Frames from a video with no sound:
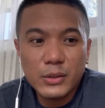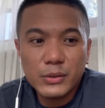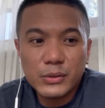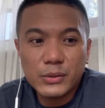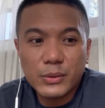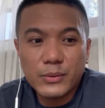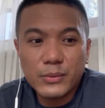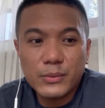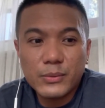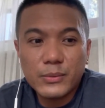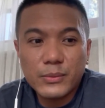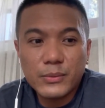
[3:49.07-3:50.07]

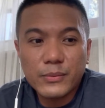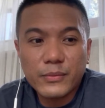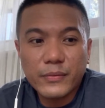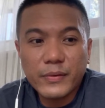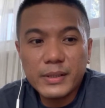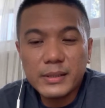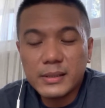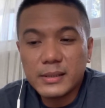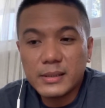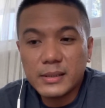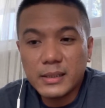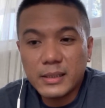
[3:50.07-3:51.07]
So
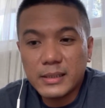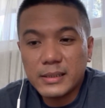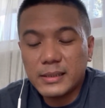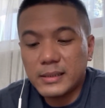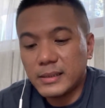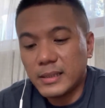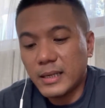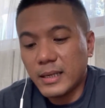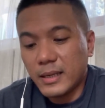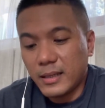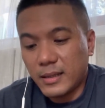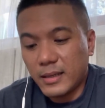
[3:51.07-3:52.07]
first is
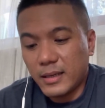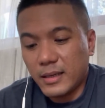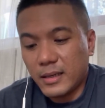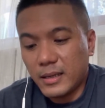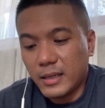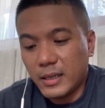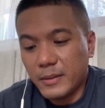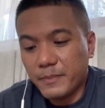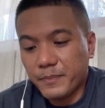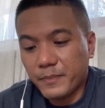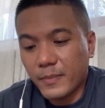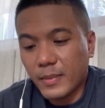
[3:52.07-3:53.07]
the
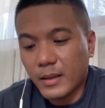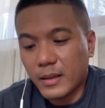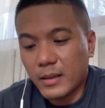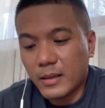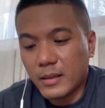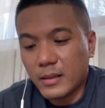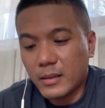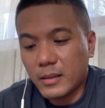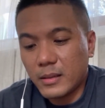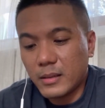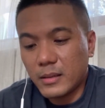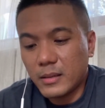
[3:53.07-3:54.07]

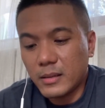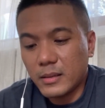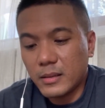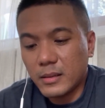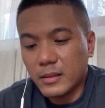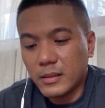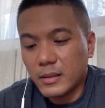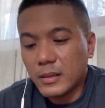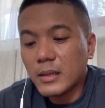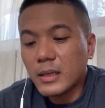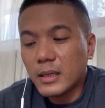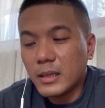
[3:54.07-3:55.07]
uh,
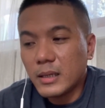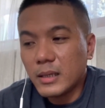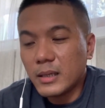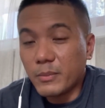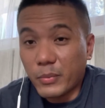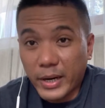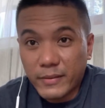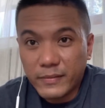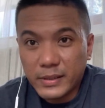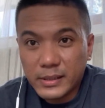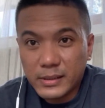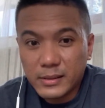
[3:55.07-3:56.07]
the
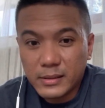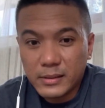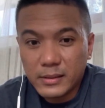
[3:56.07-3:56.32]
breakfast.